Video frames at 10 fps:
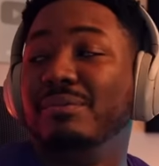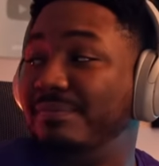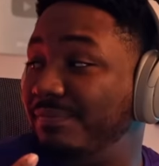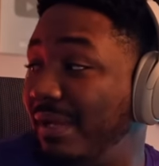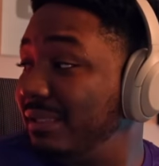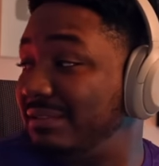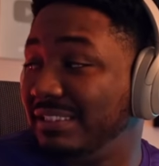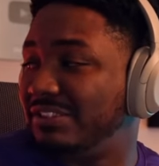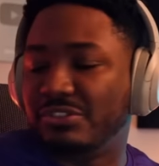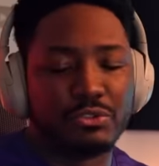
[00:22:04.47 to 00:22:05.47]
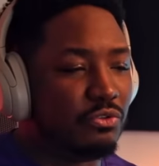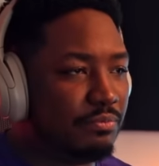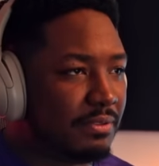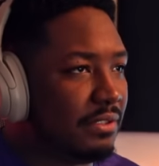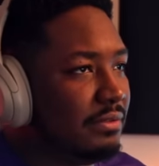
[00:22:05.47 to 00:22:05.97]
fuck this dude,
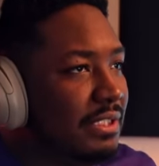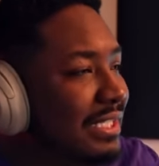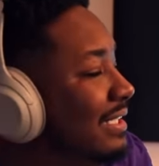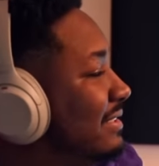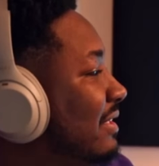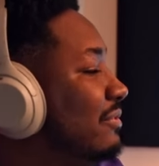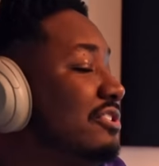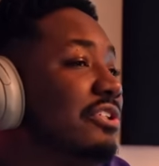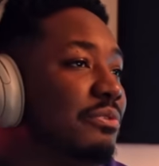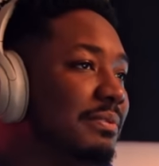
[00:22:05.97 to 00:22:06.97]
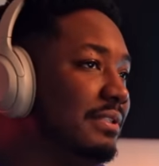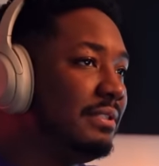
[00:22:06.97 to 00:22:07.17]
bro. He is so stupid.